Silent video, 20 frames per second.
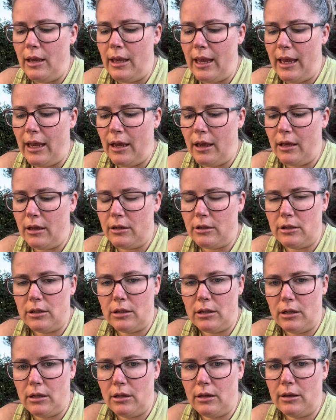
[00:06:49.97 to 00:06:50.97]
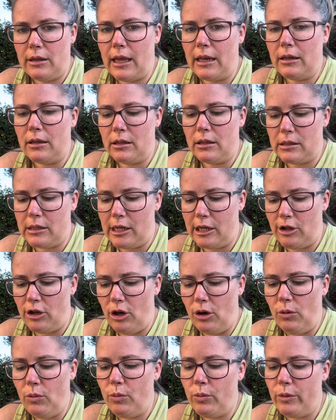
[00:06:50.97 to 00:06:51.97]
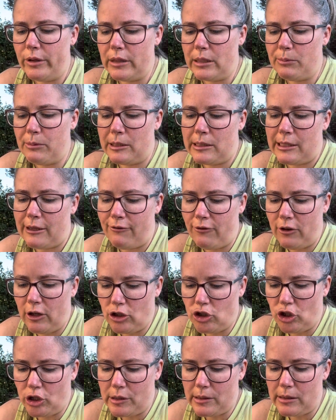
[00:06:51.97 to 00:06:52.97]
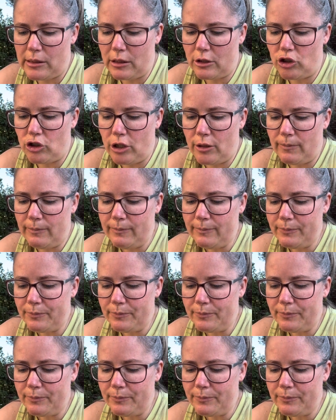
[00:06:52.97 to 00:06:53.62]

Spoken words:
and then continue with specific jurisdiction.